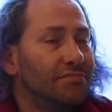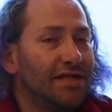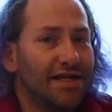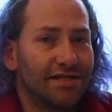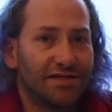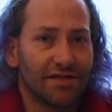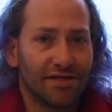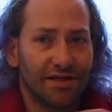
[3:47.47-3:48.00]

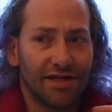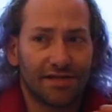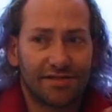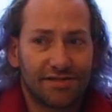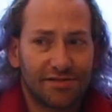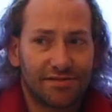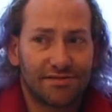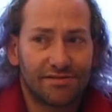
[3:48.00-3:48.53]
It's mm-hmm. a,
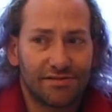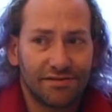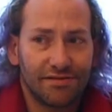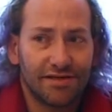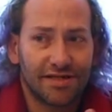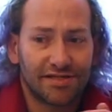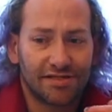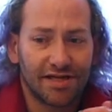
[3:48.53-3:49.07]
it's
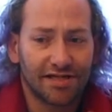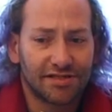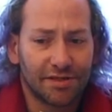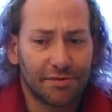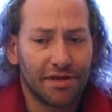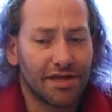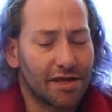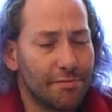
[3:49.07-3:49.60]
it's not
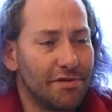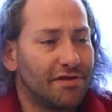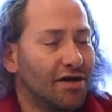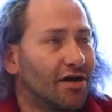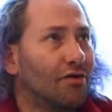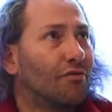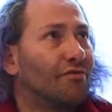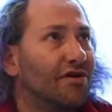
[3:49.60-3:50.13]
something that can be
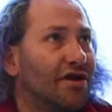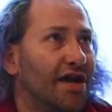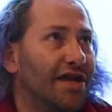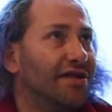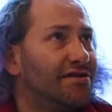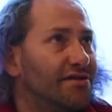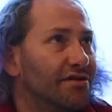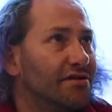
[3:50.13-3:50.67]
done
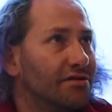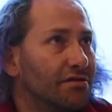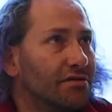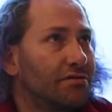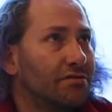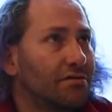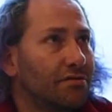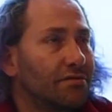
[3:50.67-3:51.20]
overnight.
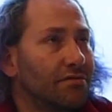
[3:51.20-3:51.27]
Mm-hmm.